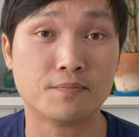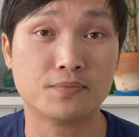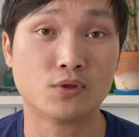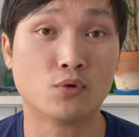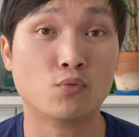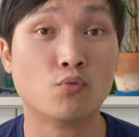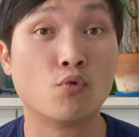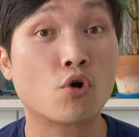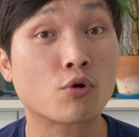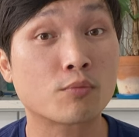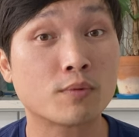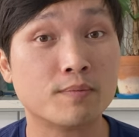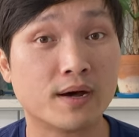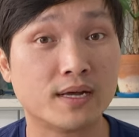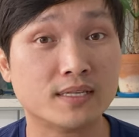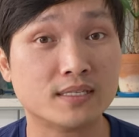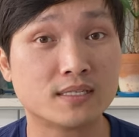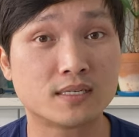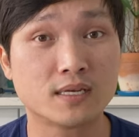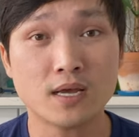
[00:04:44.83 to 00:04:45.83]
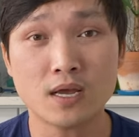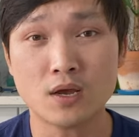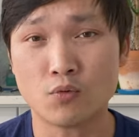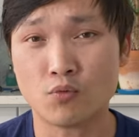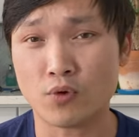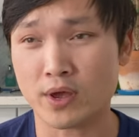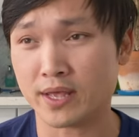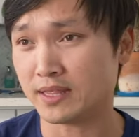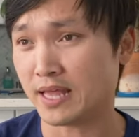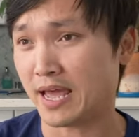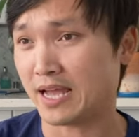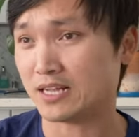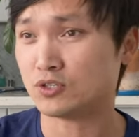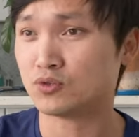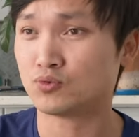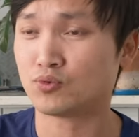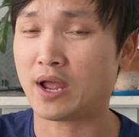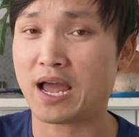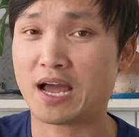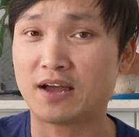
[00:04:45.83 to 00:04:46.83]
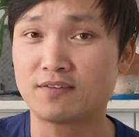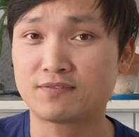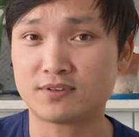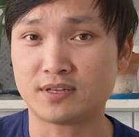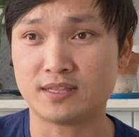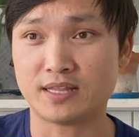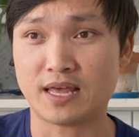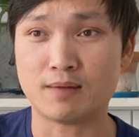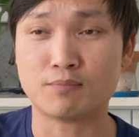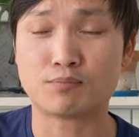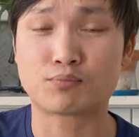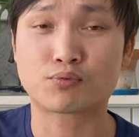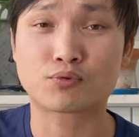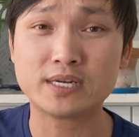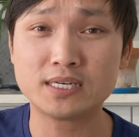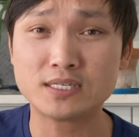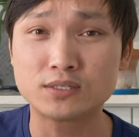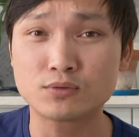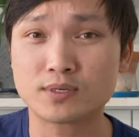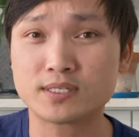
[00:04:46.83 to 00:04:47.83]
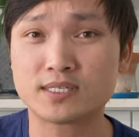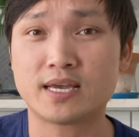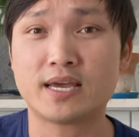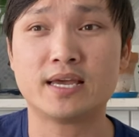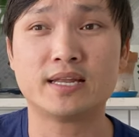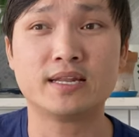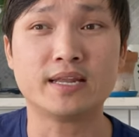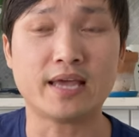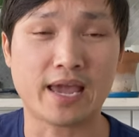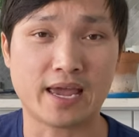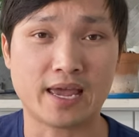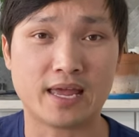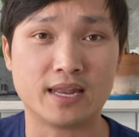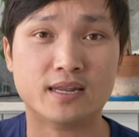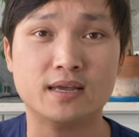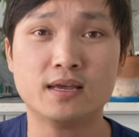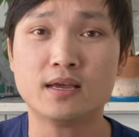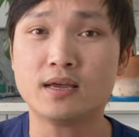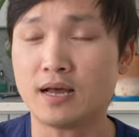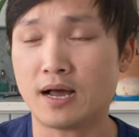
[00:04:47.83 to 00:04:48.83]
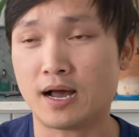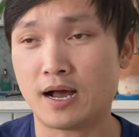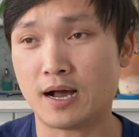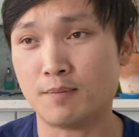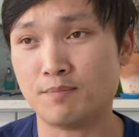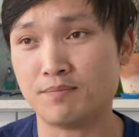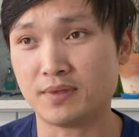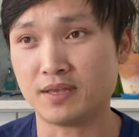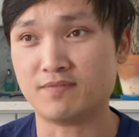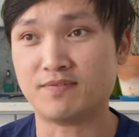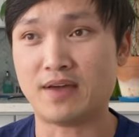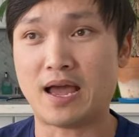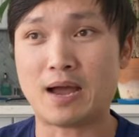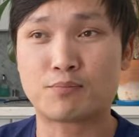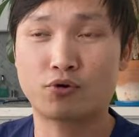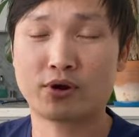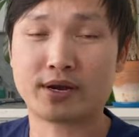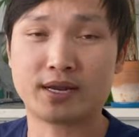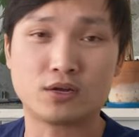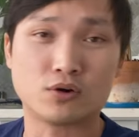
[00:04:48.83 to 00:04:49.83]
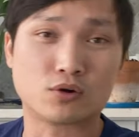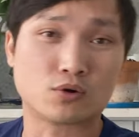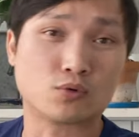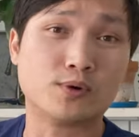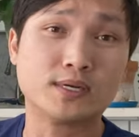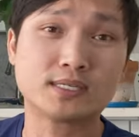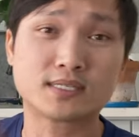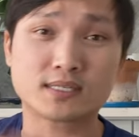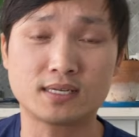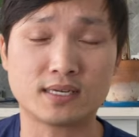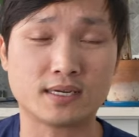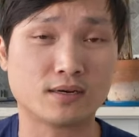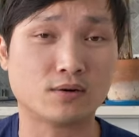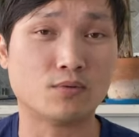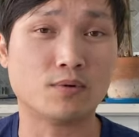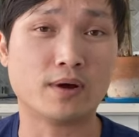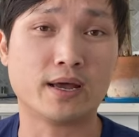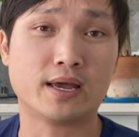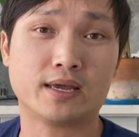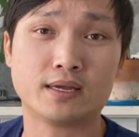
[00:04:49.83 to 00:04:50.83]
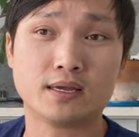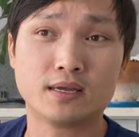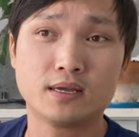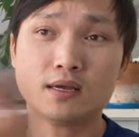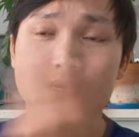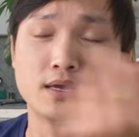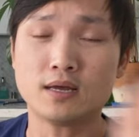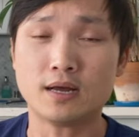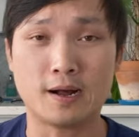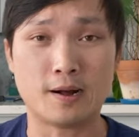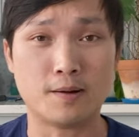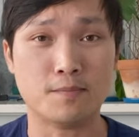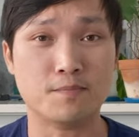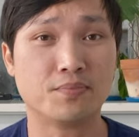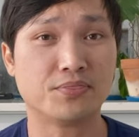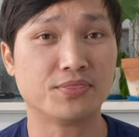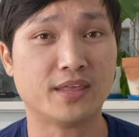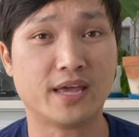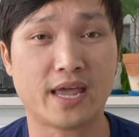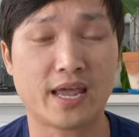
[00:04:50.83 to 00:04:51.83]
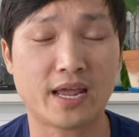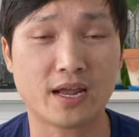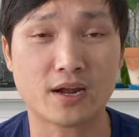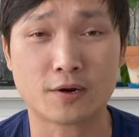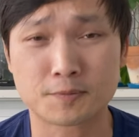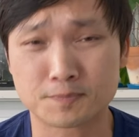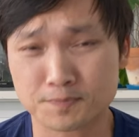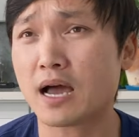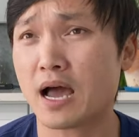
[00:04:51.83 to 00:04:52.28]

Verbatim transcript: the warmer months when that draft and that breeze was in and um, evaporating or whisking away um, the air.